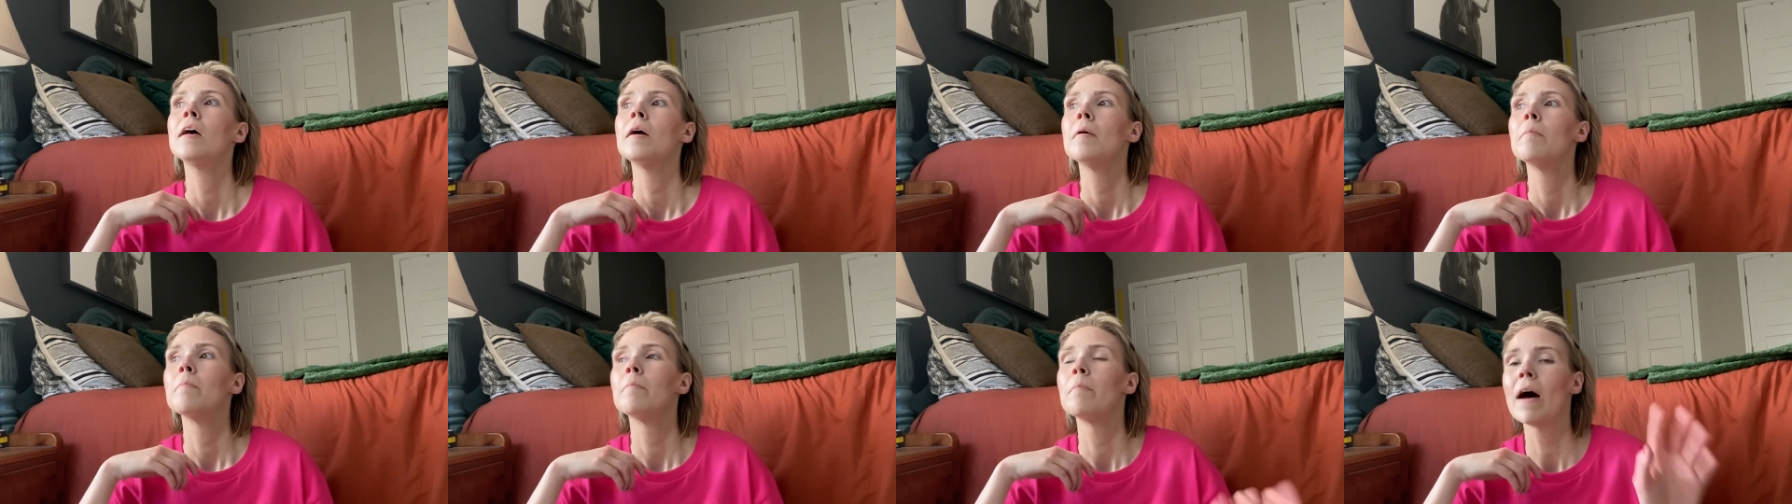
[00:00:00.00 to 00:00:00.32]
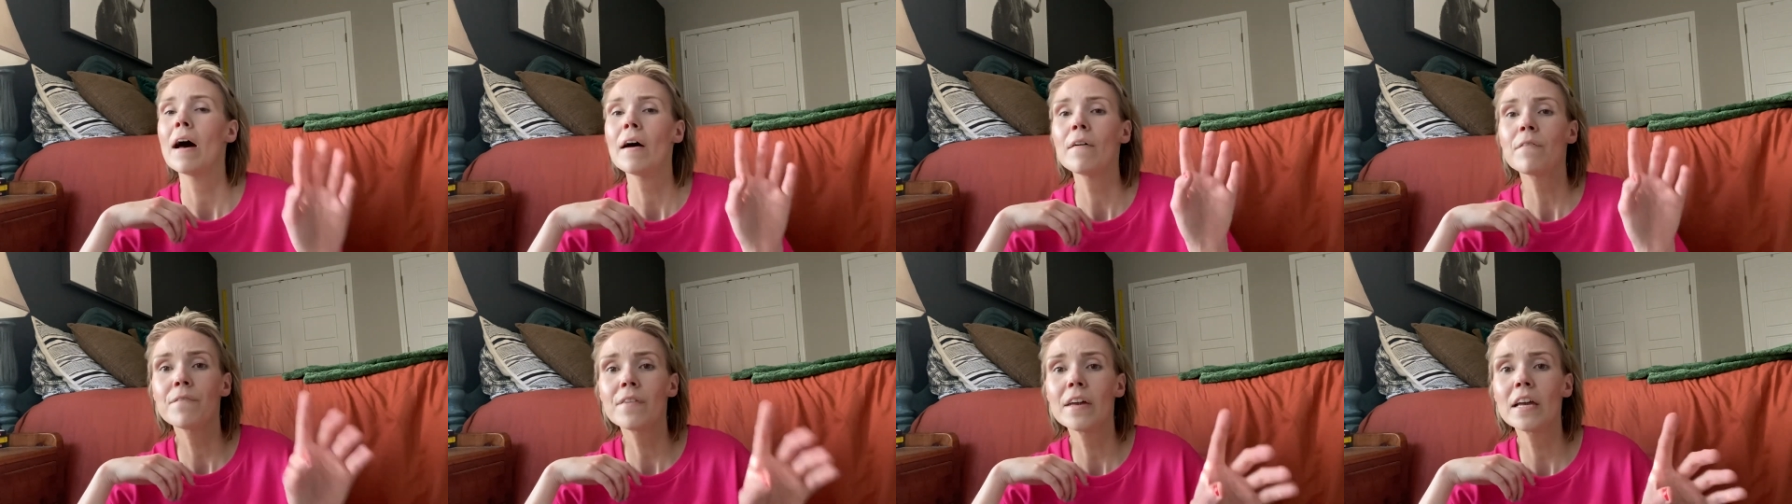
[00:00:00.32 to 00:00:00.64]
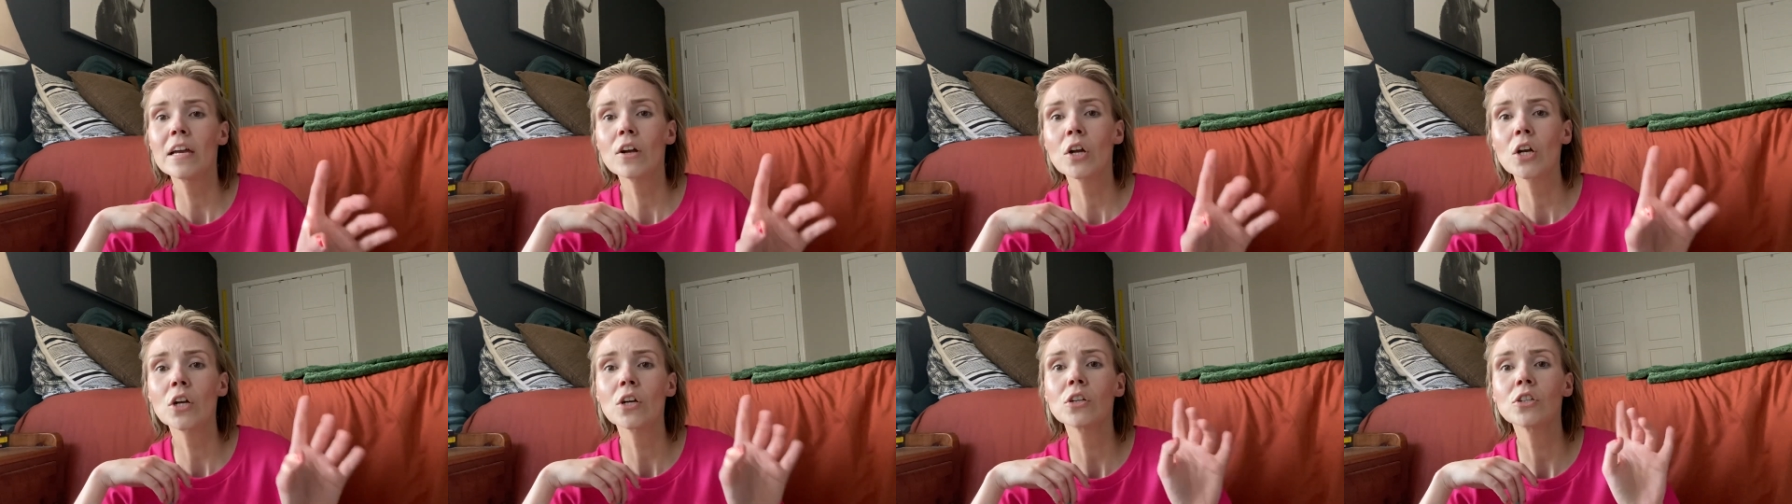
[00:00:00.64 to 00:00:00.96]
My
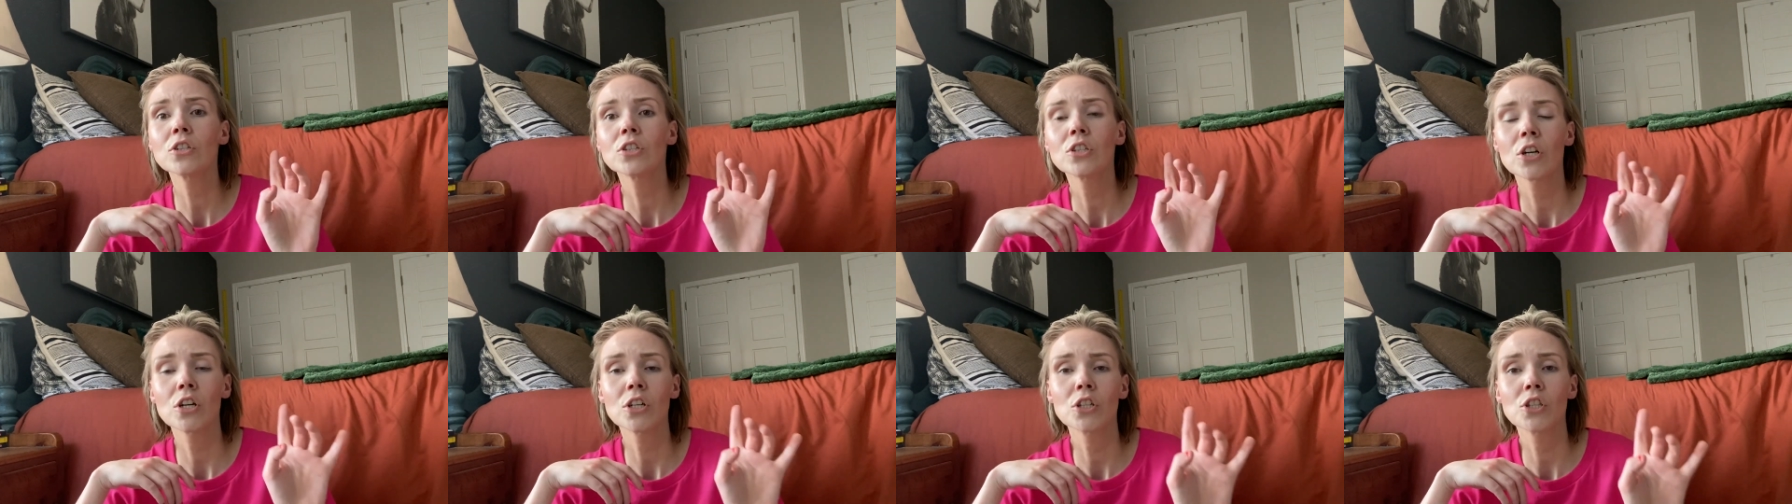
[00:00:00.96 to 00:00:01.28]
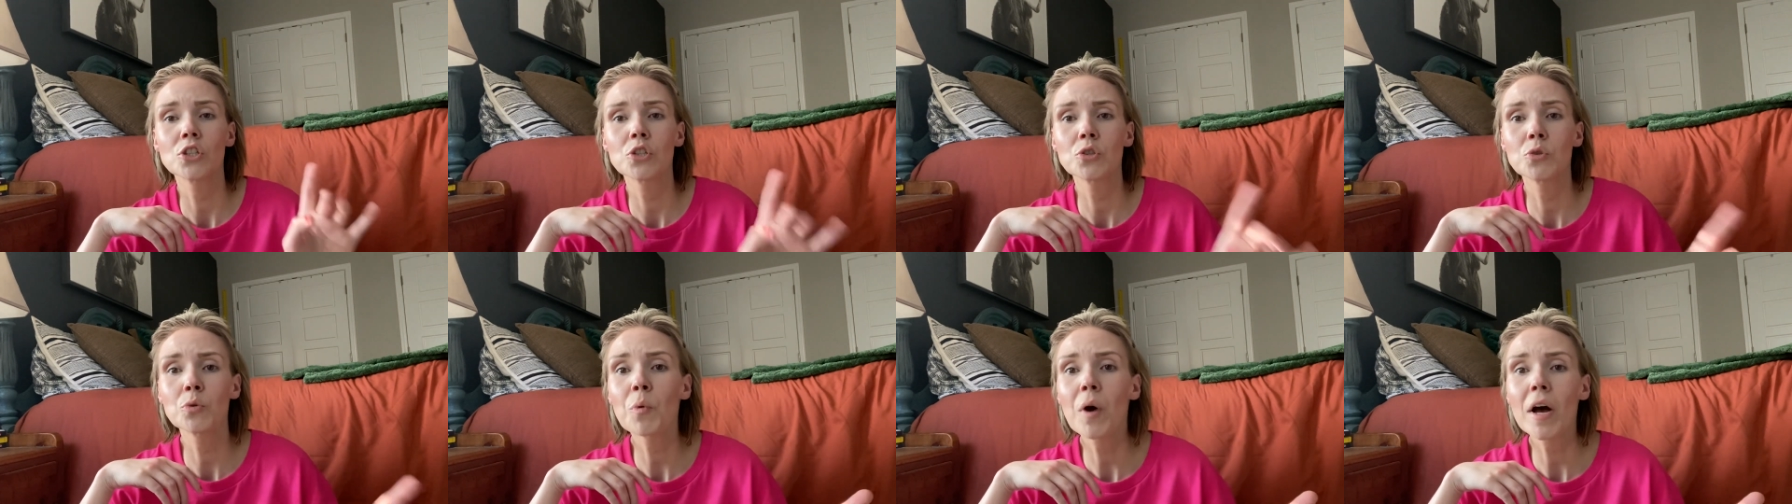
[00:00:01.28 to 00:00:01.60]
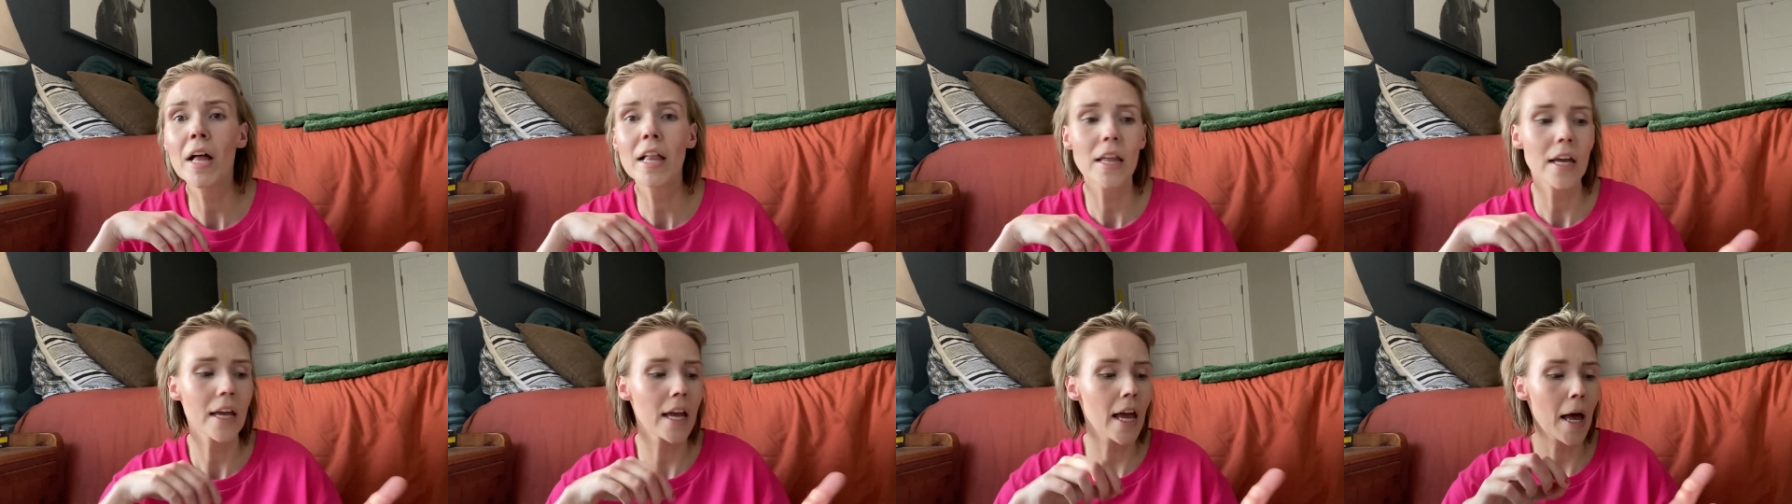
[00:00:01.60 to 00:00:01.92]
fingers started
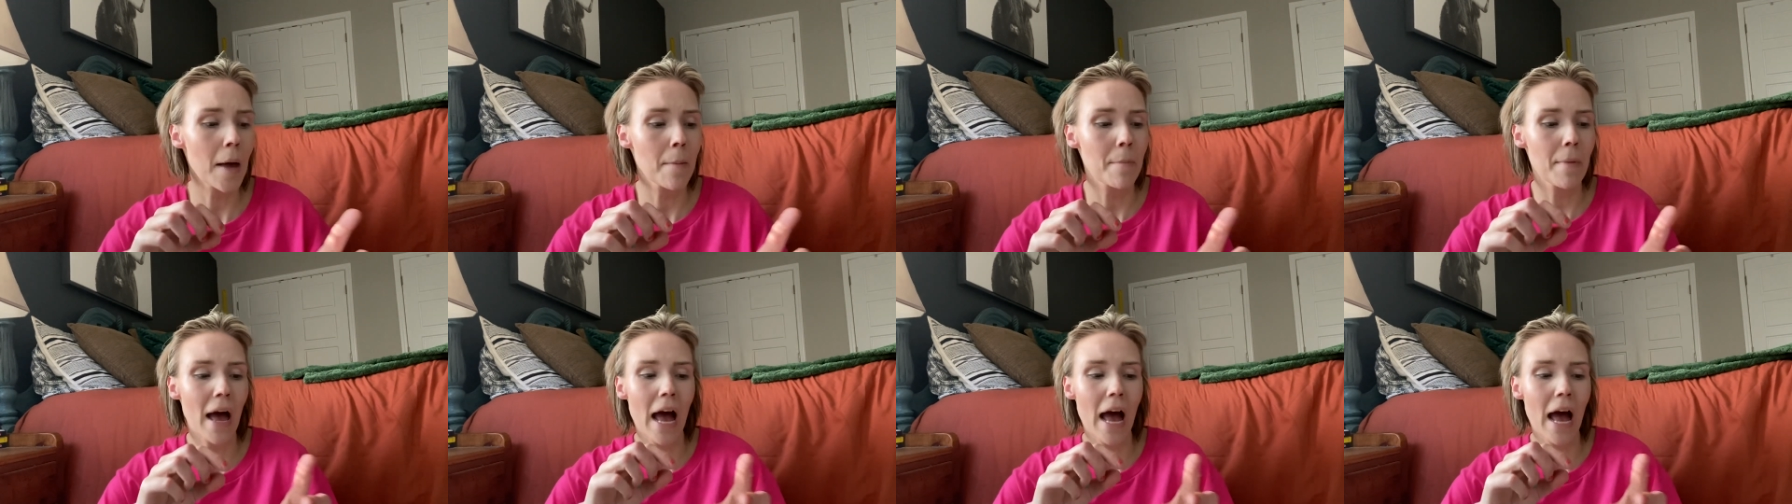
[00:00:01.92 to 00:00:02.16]
swelling up.